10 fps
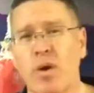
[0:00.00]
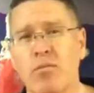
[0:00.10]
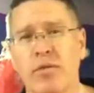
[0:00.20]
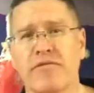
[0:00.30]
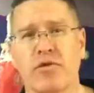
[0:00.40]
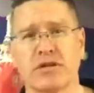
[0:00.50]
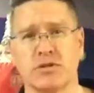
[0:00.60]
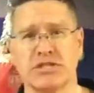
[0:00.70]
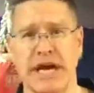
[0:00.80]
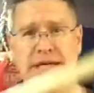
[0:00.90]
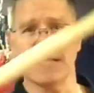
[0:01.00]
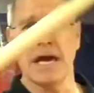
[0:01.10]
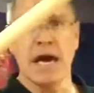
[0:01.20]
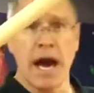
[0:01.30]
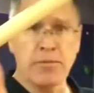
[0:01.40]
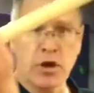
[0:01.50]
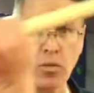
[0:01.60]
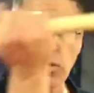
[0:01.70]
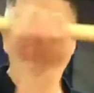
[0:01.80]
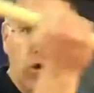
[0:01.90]
one more before I switch hands. I'm gonna
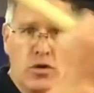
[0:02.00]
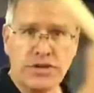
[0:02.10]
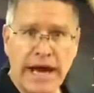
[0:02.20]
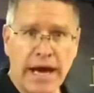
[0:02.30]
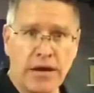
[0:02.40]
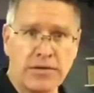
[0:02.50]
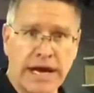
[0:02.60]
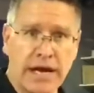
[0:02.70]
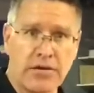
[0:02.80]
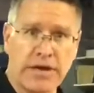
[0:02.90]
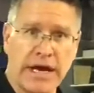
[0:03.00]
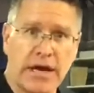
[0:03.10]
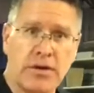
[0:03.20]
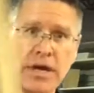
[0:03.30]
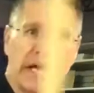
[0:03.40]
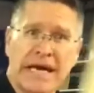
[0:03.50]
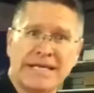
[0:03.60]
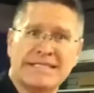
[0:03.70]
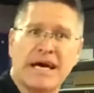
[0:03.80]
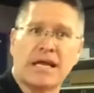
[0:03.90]
roll down, down, down
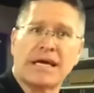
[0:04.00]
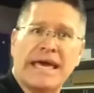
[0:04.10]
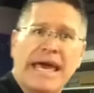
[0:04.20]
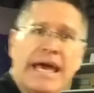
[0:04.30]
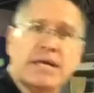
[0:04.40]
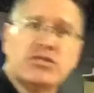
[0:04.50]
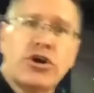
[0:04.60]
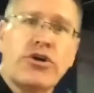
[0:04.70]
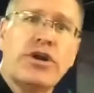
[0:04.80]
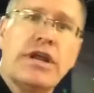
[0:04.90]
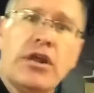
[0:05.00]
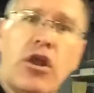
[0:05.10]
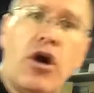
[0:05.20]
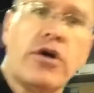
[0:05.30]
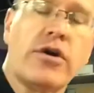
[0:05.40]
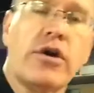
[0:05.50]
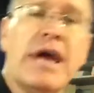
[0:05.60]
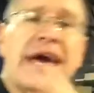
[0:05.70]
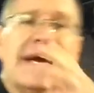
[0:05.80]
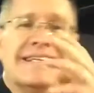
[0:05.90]
until it can't turn any
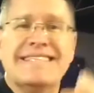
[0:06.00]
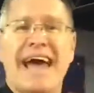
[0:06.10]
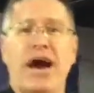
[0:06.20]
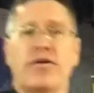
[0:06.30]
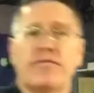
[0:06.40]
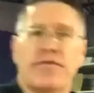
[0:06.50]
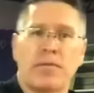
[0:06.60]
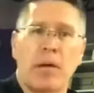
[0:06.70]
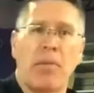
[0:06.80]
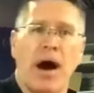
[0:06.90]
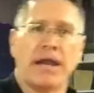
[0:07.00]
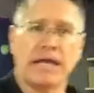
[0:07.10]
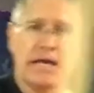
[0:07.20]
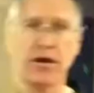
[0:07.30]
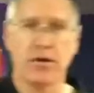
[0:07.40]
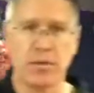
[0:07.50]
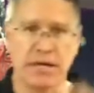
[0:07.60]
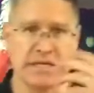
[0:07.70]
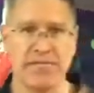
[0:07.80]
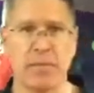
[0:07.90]
longer. Down in front of my body here,
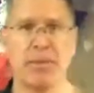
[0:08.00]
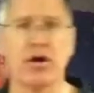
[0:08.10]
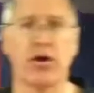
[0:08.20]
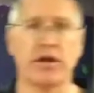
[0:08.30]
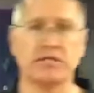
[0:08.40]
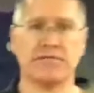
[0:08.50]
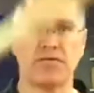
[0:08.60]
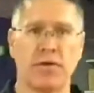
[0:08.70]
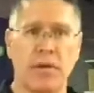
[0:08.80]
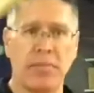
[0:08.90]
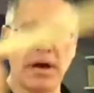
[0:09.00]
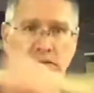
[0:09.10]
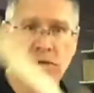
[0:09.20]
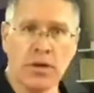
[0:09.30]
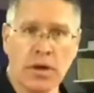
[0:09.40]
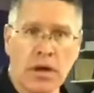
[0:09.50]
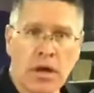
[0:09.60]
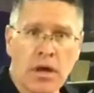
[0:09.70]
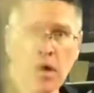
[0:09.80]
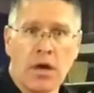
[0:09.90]
because I have my belt on, it's in front of my belt.
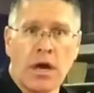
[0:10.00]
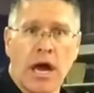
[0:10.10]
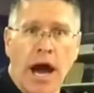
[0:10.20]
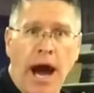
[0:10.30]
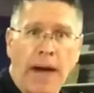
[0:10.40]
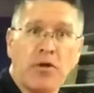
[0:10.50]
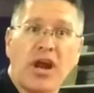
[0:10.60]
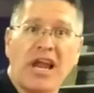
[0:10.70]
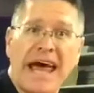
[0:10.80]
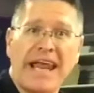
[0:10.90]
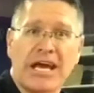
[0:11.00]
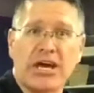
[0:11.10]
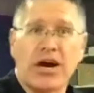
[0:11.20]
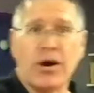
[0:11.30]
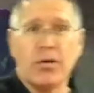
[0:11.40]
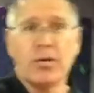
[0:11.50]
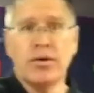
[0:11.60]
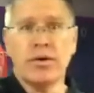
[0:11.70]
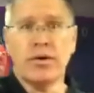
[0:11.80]
I'm gonna let it go.